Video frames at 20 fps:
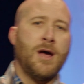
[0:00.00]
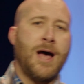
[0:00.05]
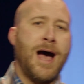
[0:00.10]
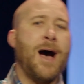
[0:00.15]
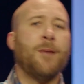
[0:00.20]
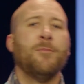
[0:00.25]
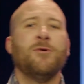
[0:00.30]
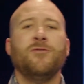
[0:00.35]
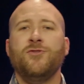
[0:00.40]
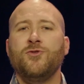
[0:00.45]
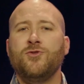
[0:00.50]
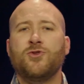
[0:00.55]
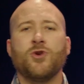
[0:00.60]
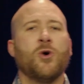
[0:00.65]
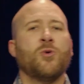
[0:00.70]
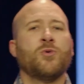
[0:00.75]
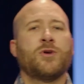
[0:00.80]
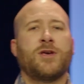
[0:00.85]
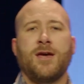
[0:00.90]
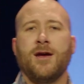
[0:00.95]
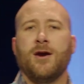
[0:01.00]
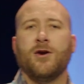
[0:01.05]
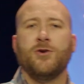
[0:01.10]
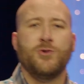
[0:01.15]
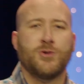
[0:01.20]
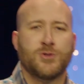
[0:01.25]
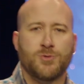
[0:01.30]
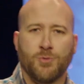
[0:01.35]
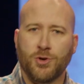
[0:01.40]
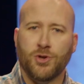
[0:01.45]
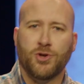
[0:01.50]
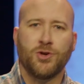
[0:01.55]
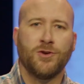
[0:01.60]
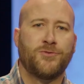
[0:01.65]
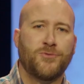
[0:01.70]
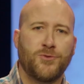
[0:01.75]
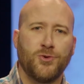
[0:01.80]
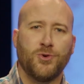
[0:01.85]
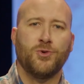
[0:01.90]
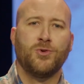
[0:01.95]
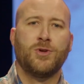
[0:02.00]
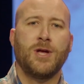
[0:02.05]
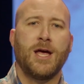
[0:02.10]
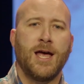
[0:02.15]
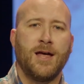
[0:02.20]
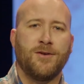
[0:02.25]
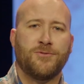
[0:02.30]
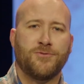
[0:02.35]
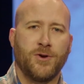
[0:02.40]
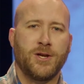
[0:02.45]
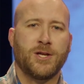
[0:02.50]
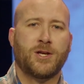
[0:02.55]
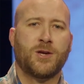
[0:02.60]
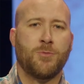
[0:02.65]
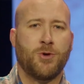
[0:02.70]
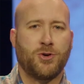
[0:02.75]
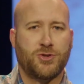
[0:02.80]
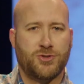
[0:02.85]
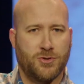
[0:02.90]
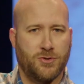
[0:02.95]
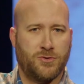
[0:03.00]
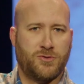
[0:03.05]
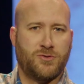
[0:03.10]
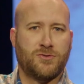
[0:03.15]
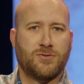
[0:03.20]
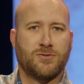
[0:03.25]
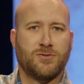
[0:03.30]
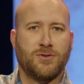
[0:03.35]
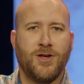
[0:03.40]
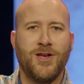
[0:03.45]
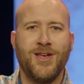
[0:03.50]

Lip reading: How many of you don't care, you just want good food and funny commercials?